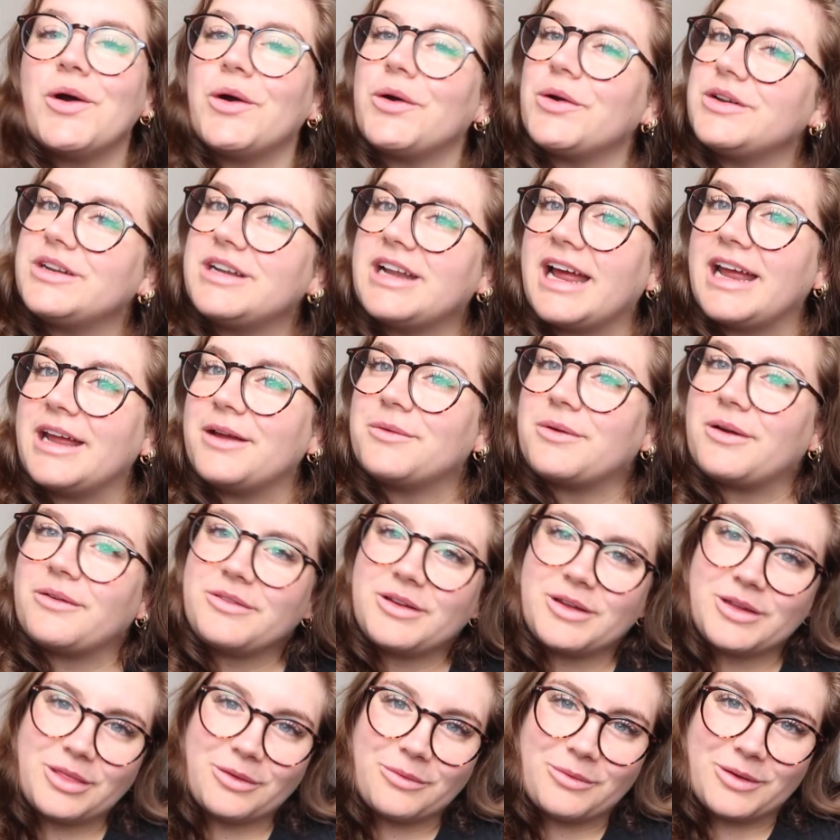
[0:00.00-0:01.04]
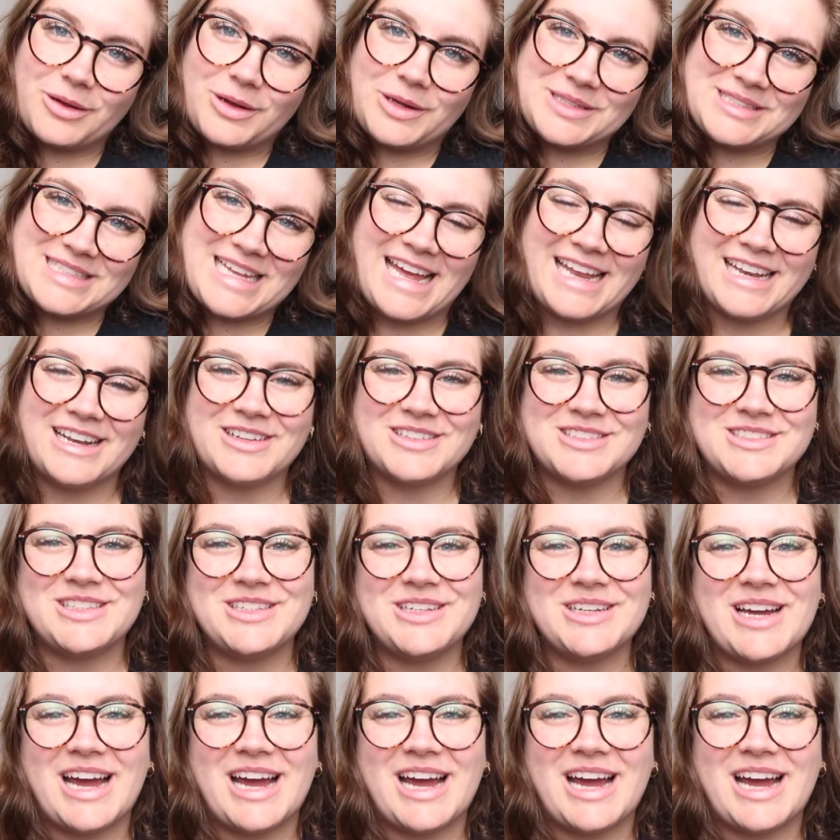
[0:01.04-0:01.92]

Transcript: or night wherever you're in the world, and I'll see you